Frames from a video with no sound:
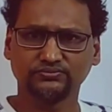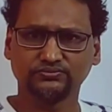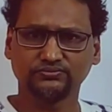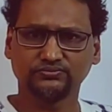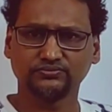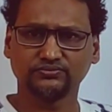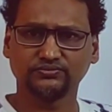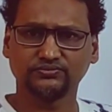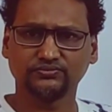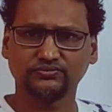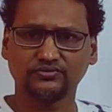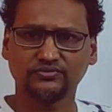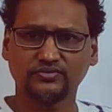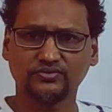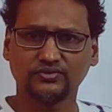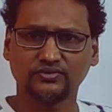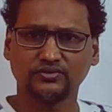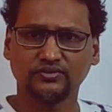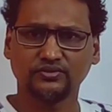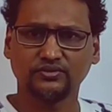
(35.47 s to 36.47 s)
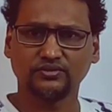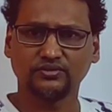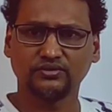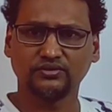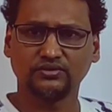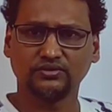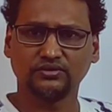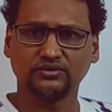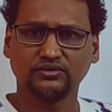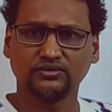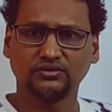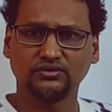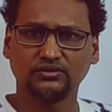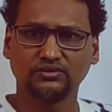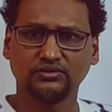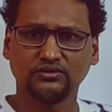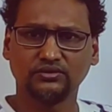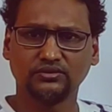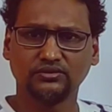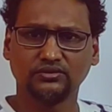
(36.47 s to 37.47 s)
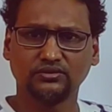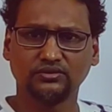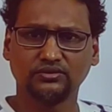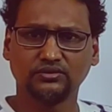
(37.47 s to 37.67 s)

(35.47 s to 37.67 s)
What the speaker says: [no speech]